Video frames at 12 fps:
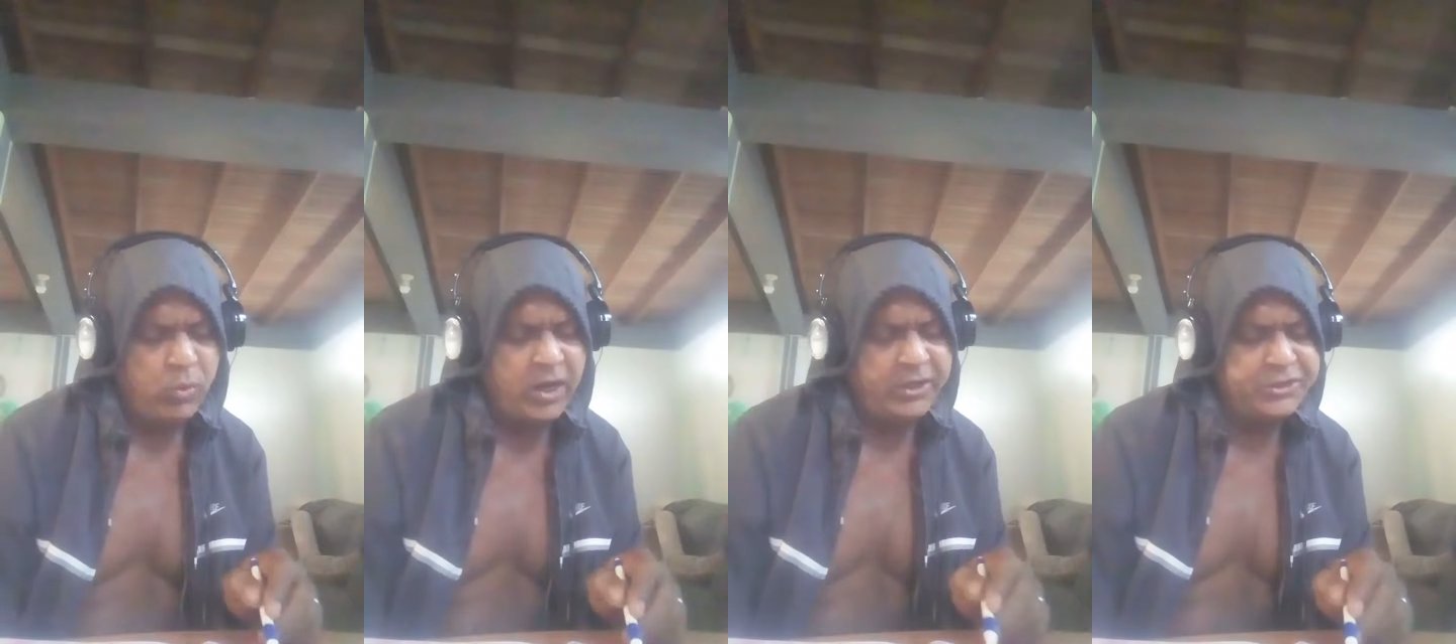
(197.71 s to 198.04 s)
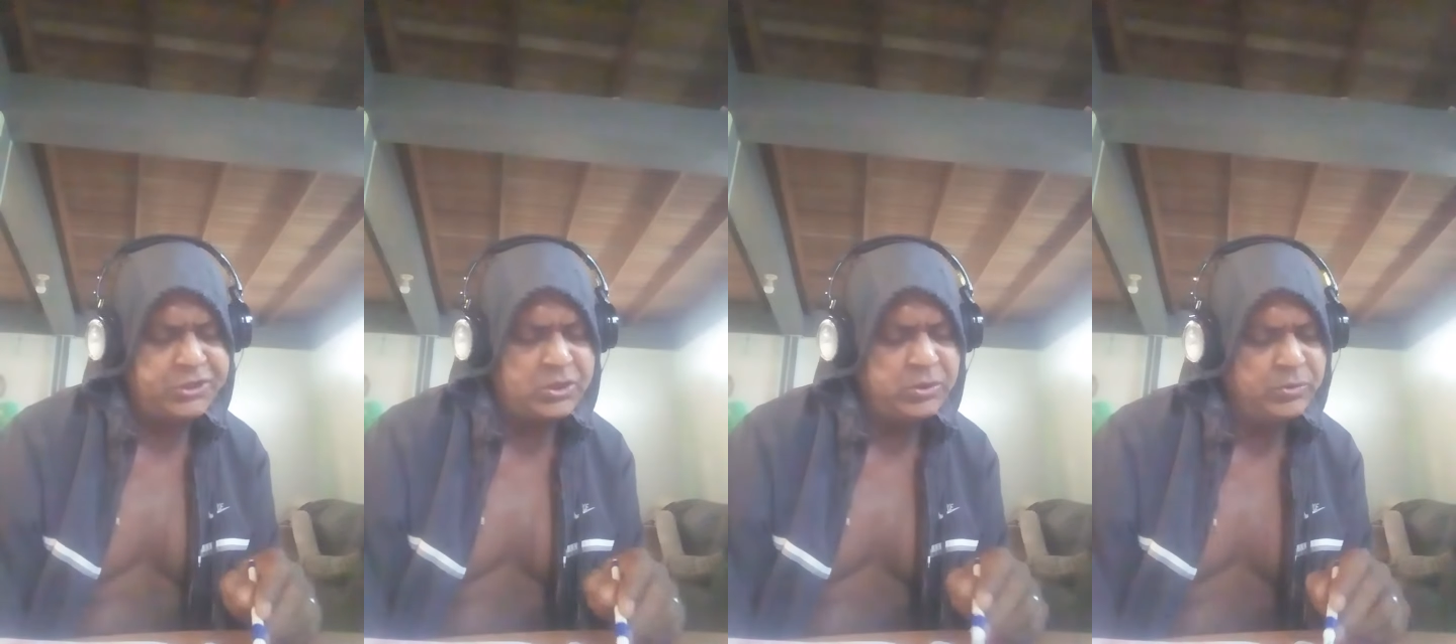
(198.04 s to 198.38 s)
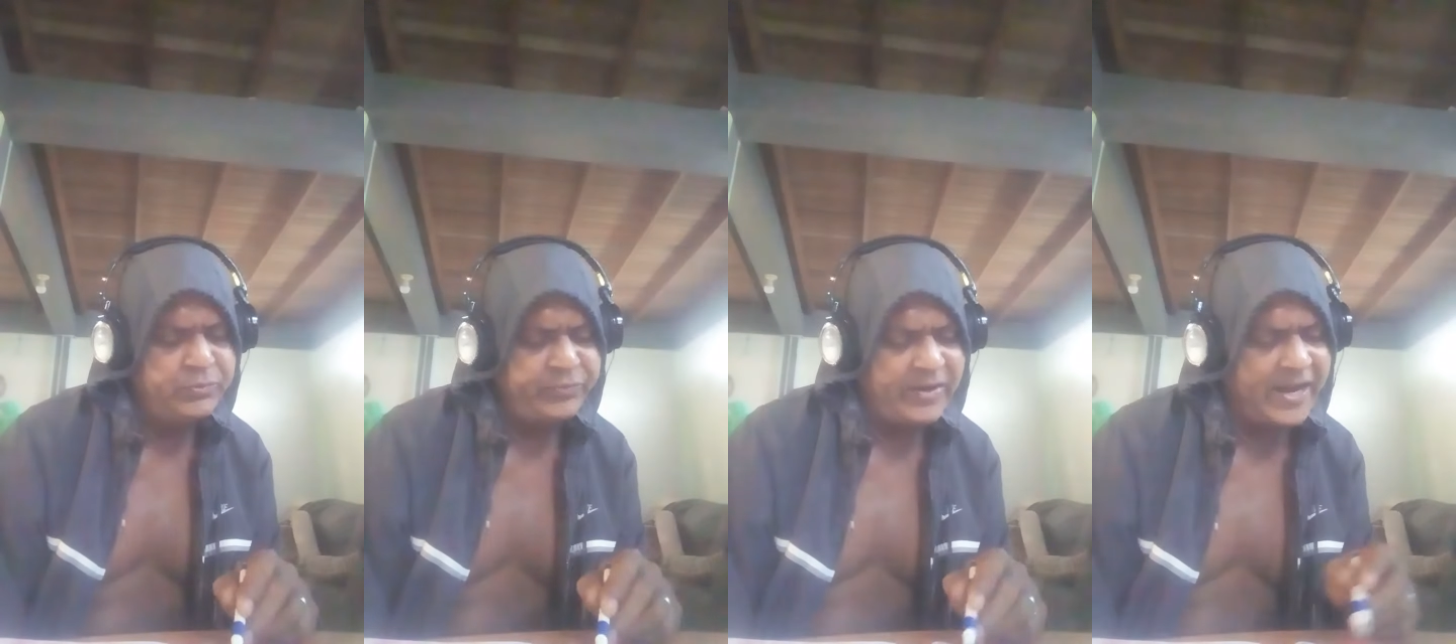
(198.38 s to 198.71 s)
one or
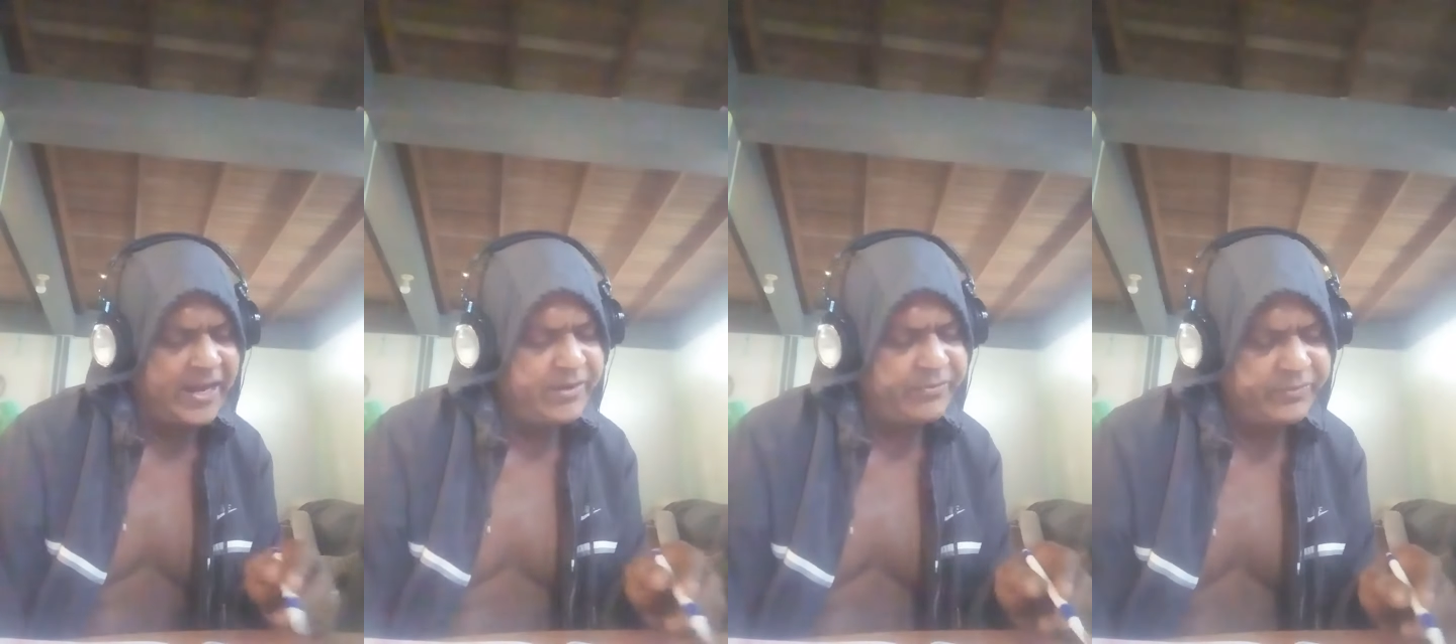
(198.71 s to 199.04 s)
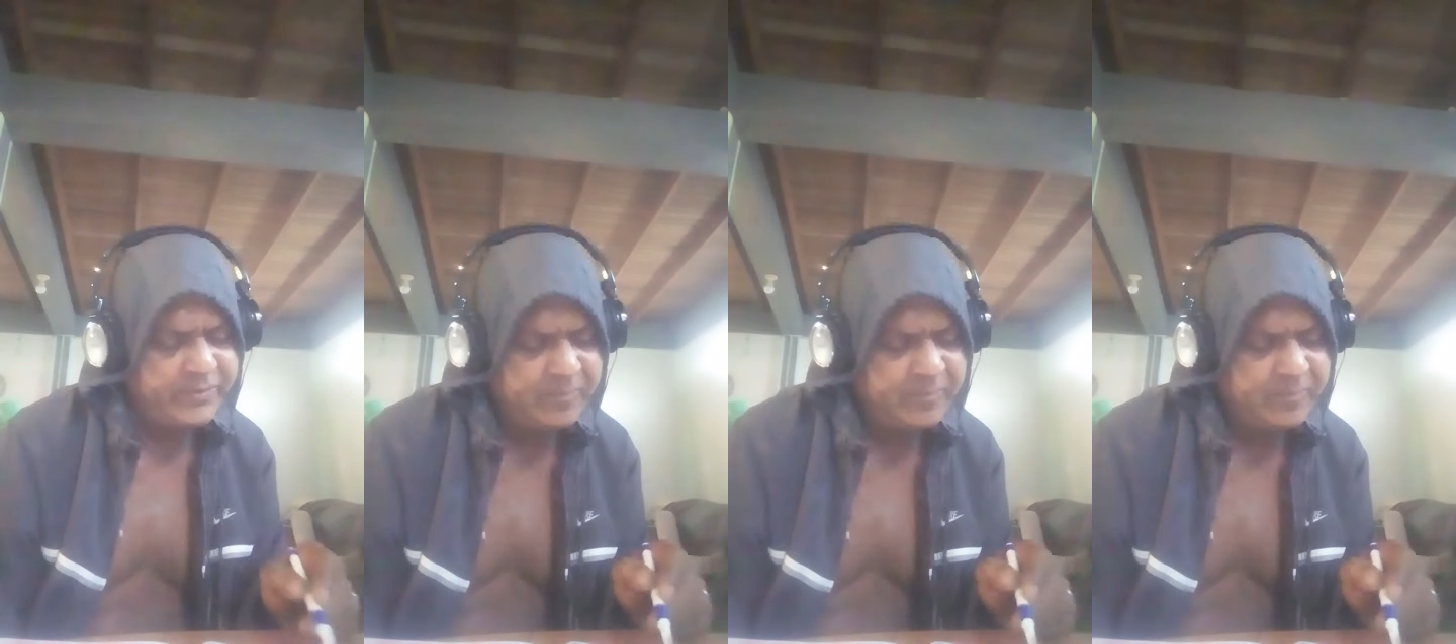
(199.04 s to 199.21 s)
two five